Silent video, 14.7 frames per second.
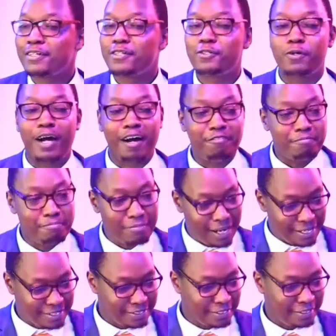to have
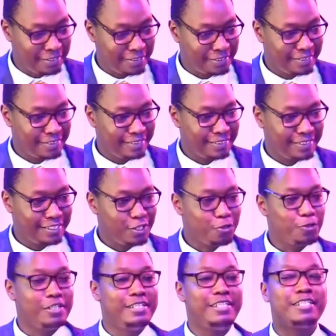mercy,
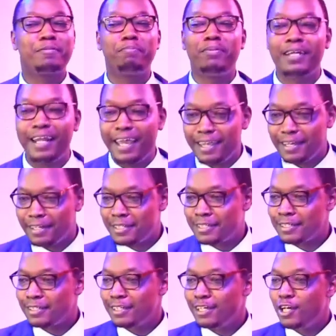to display it,